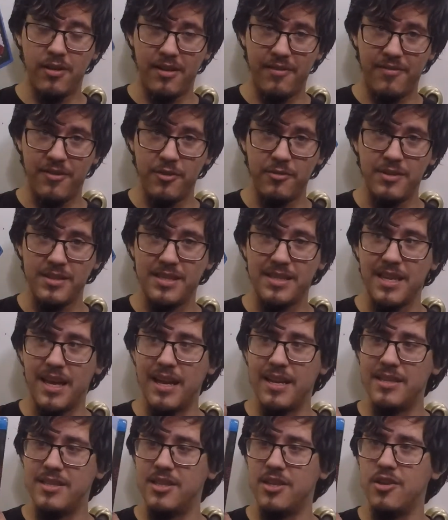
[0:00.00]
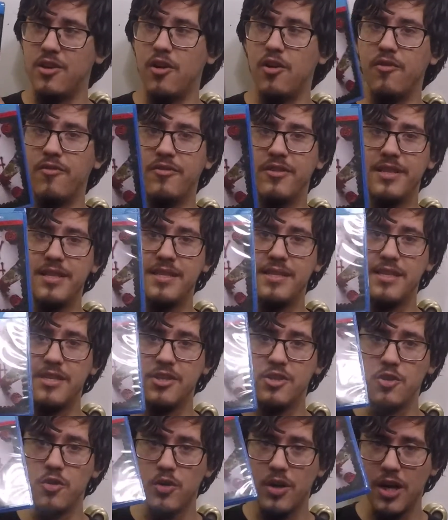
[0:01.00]
if you decide to go for this
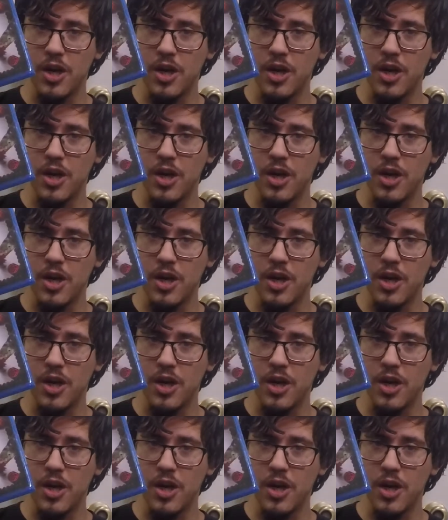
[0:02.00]
digital